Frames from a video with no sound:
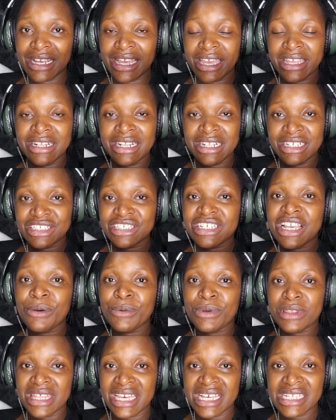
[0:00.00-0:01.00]
kindly share
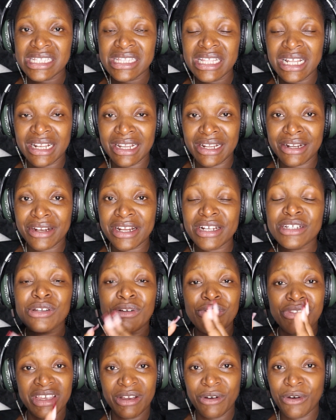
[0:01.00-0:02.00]
with us the lyrics
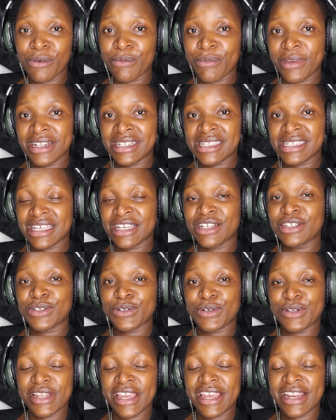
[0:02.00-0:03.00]
from the comment
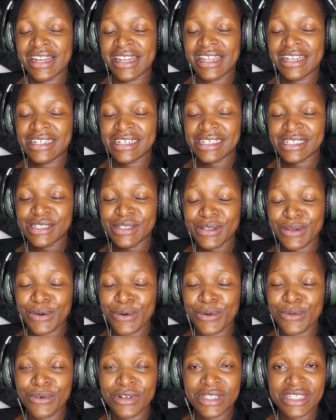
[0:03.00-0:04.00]
section and let us
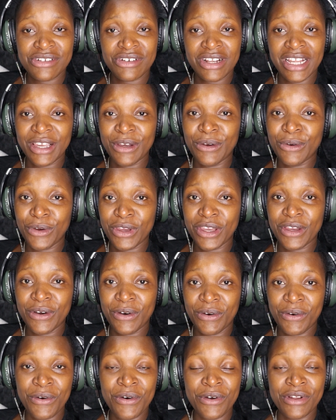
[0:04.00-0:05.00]
know what's really going
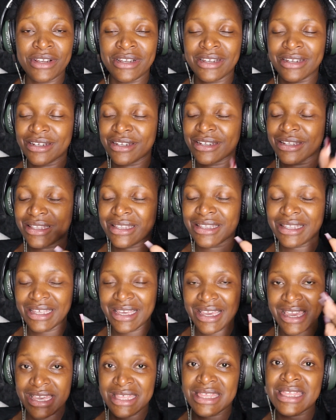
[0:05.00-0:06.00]
on
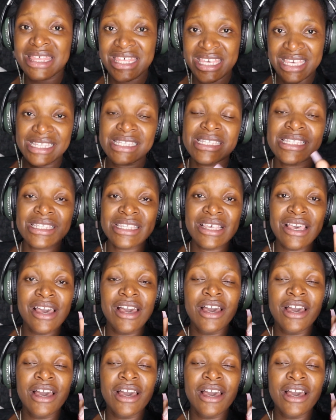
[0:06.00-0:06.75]
in this